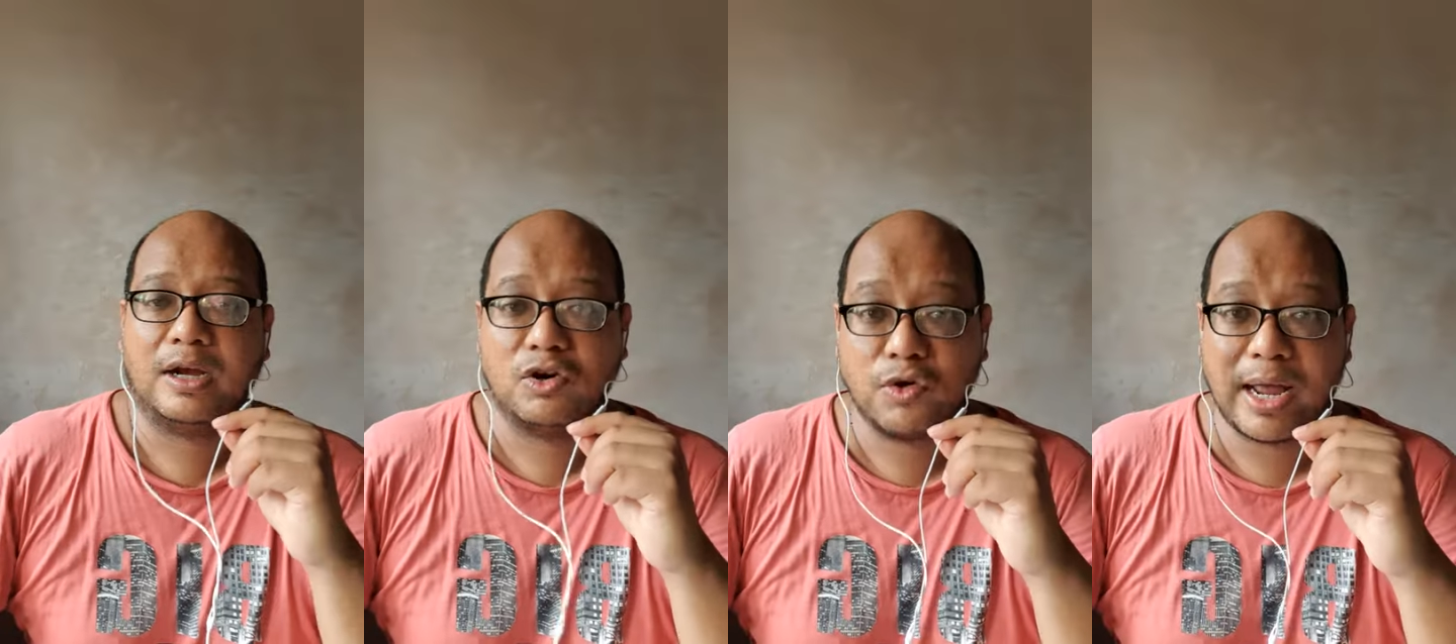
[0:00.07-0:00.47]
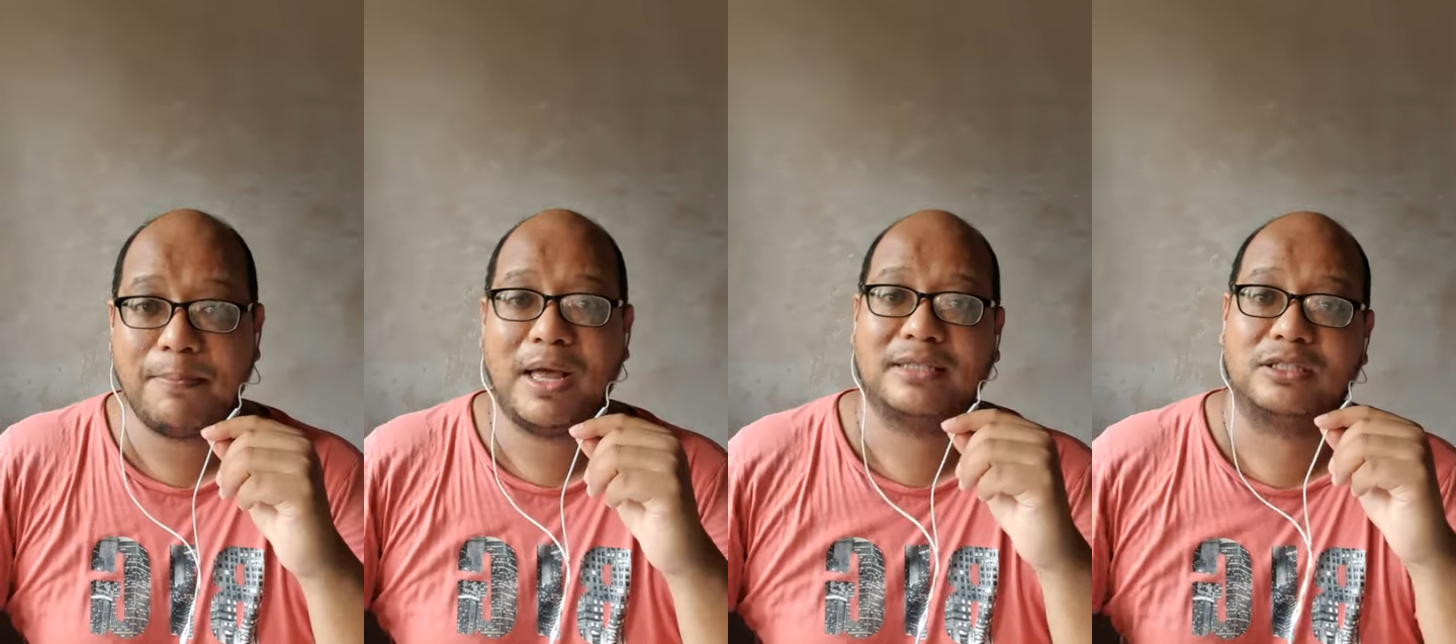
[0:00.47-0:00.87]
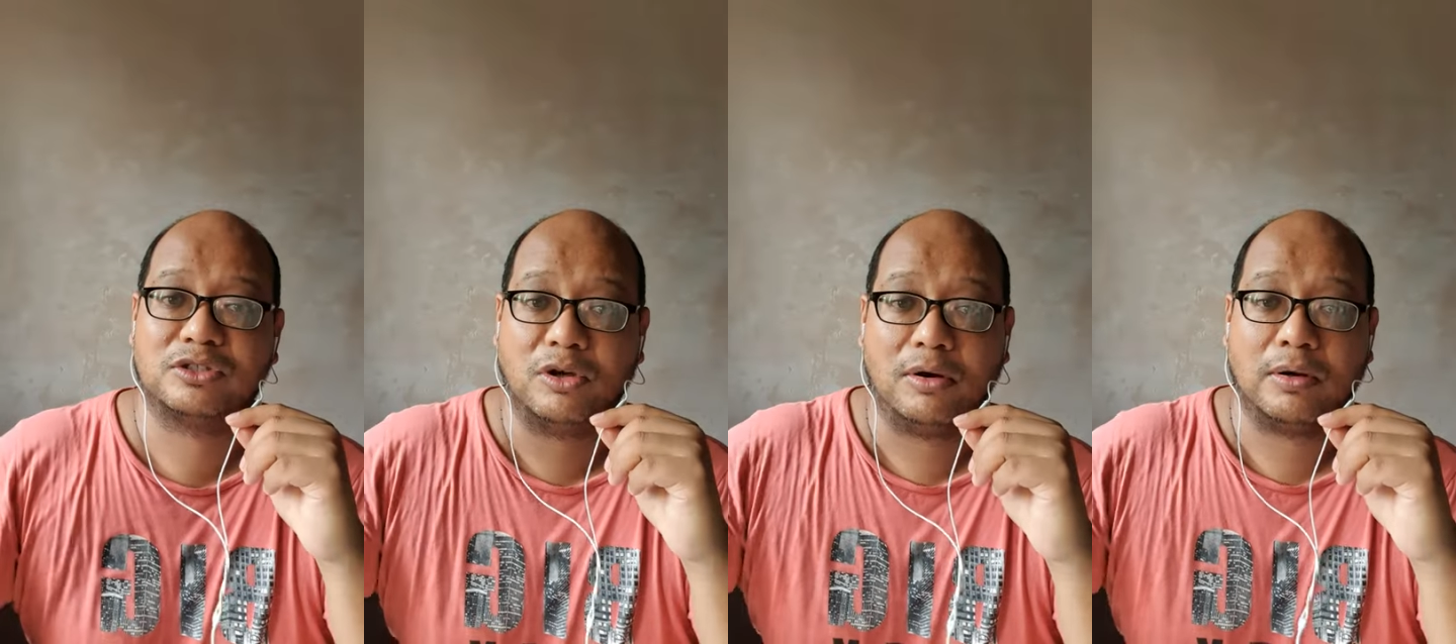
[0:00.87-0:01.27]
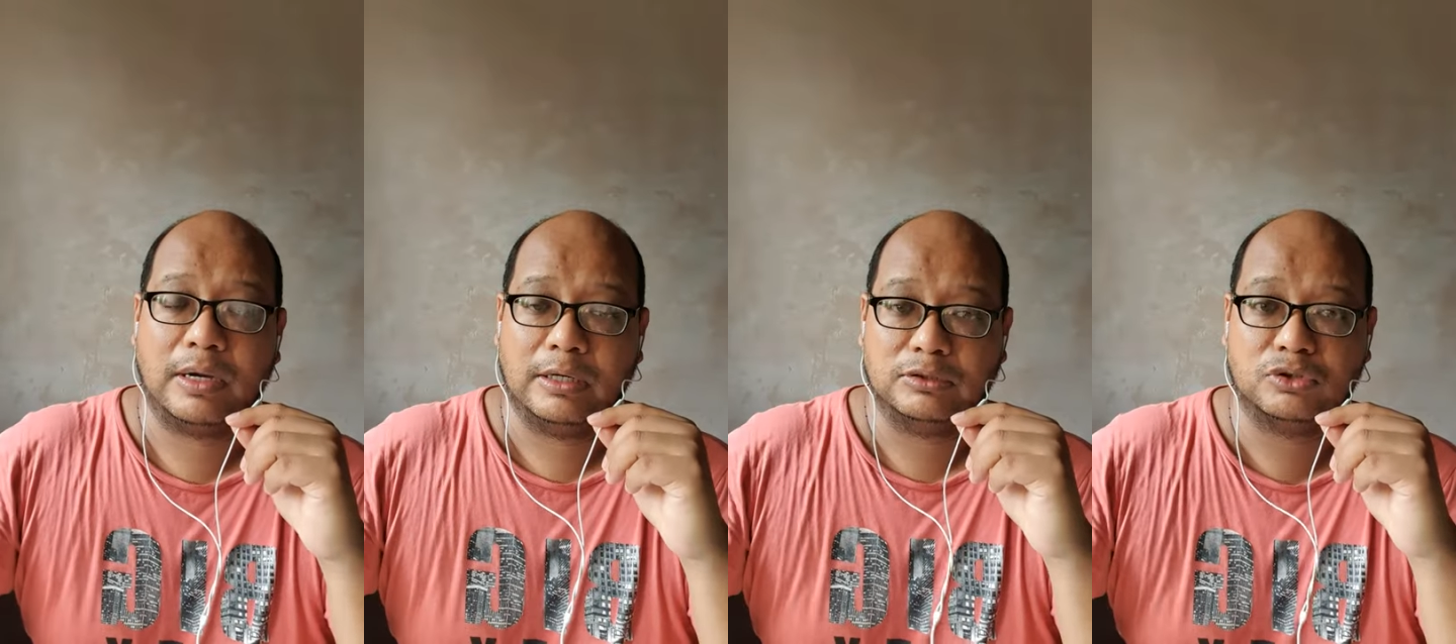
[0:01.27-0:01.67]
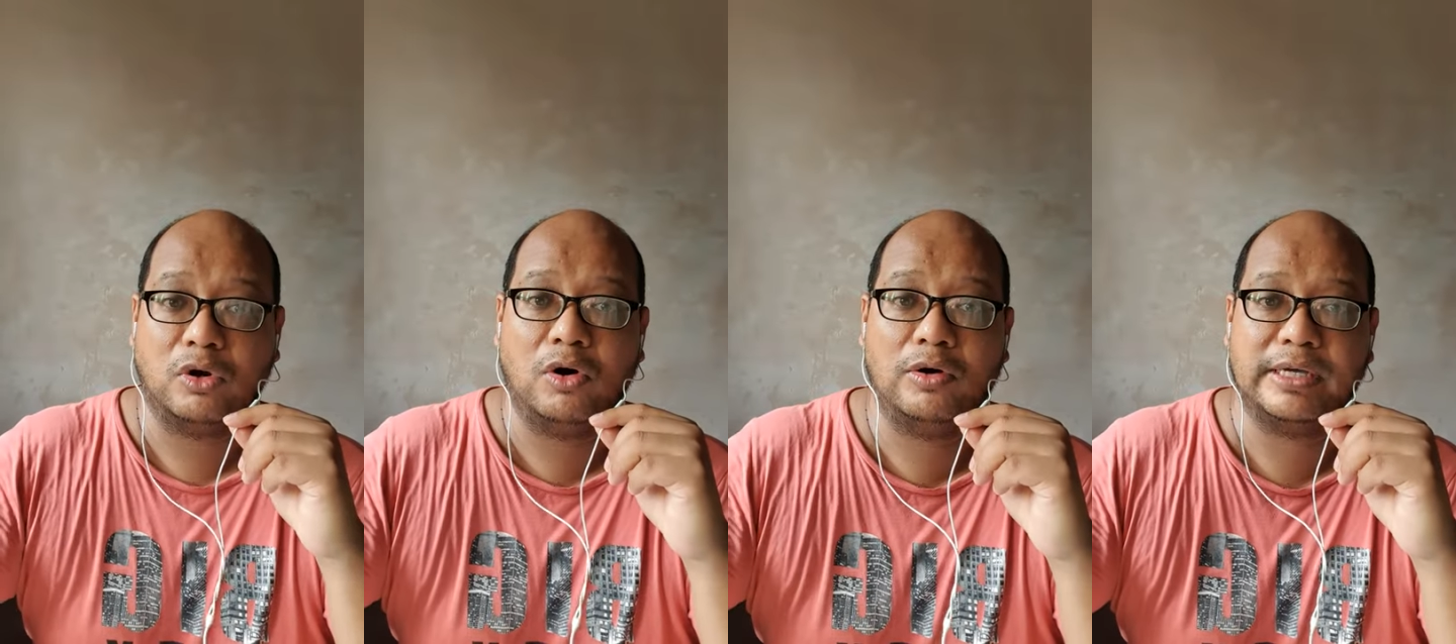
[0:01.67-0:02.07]
Grab as a stock
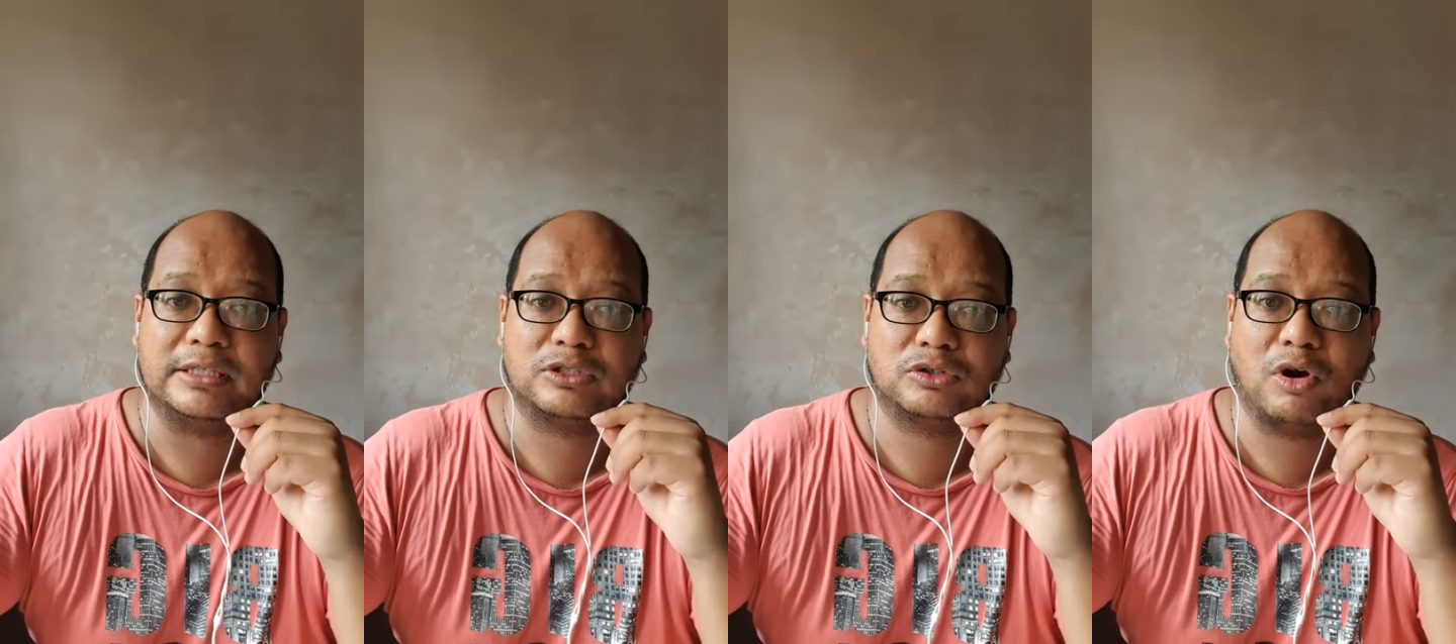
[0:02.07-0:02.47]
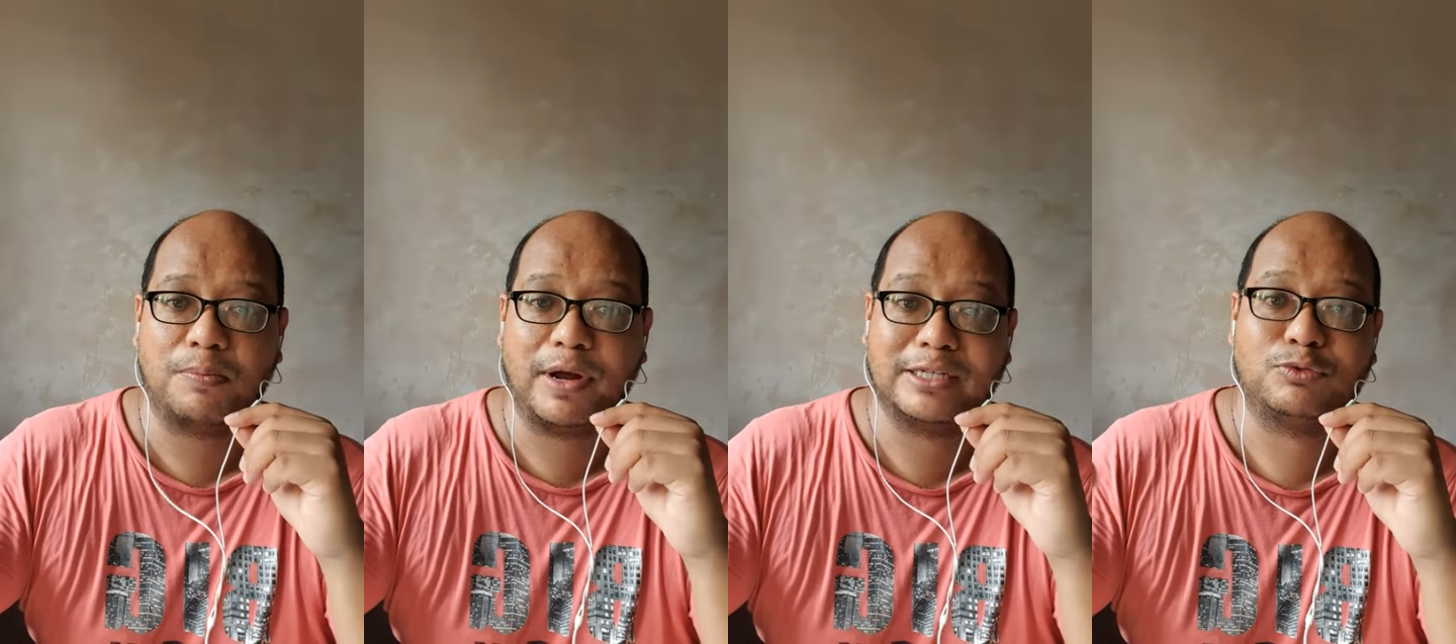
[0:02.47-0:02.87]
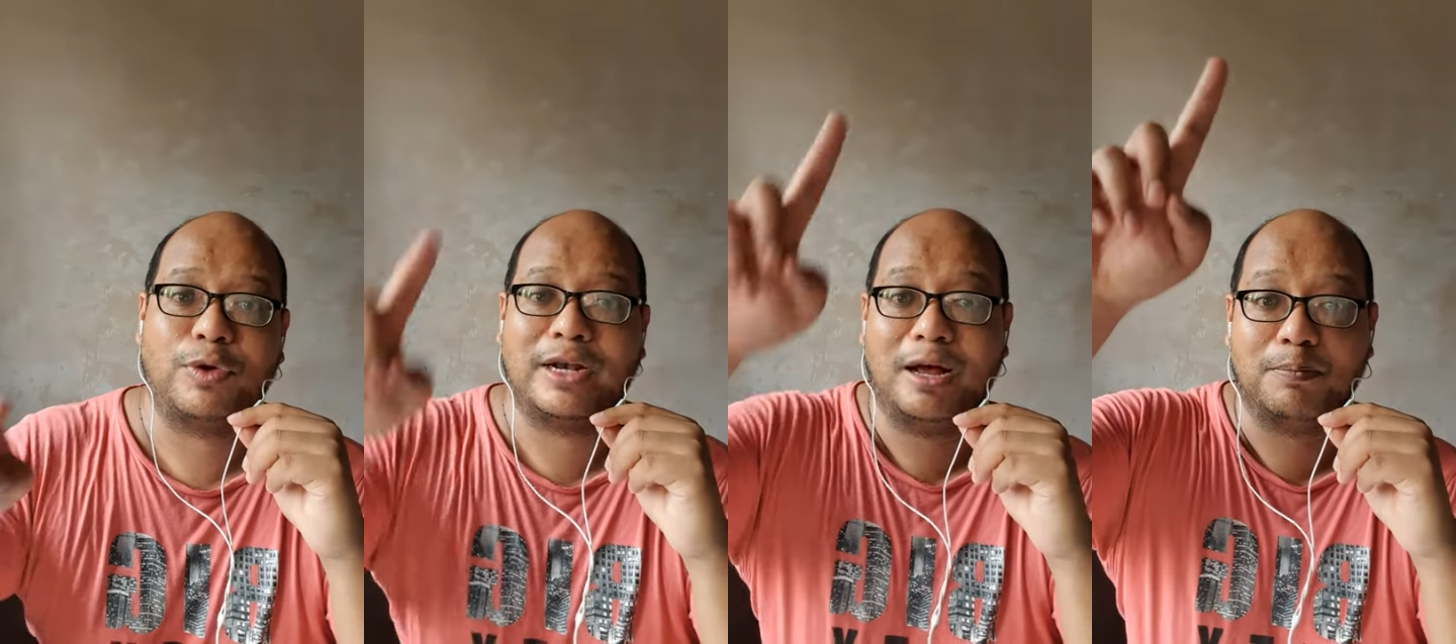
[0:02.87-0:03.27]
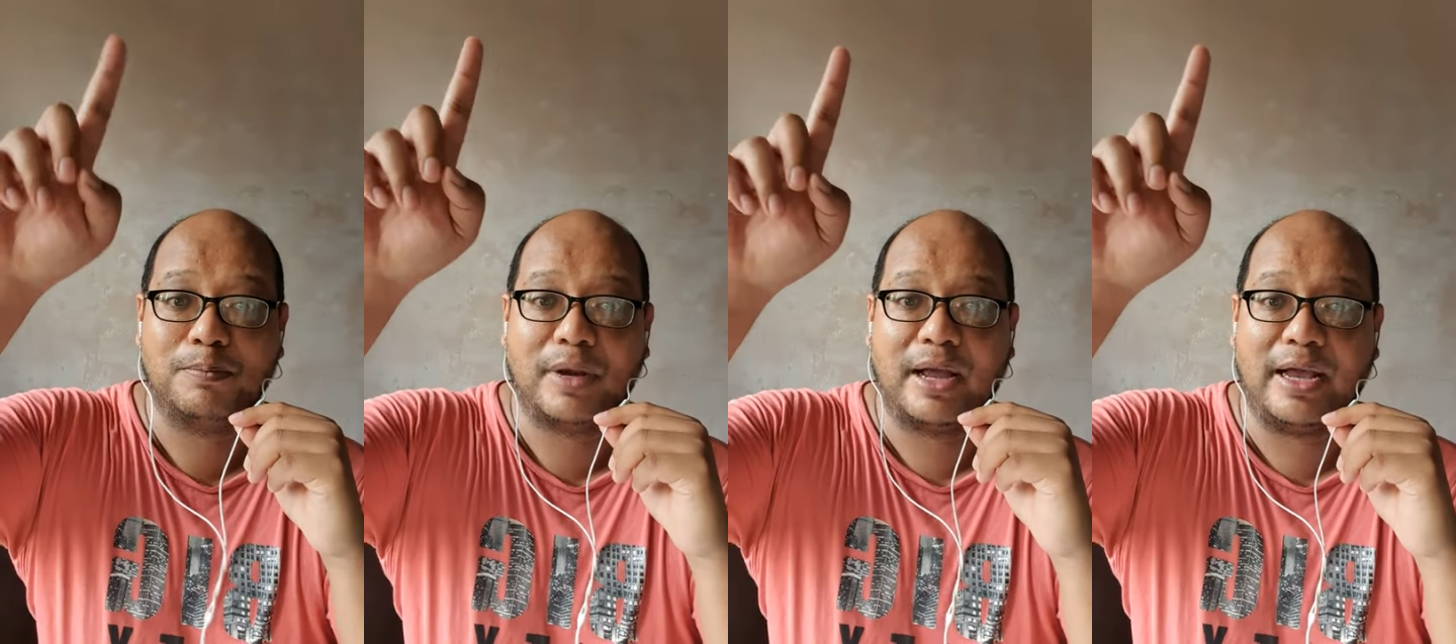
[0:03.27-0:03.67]
saw its stock price went up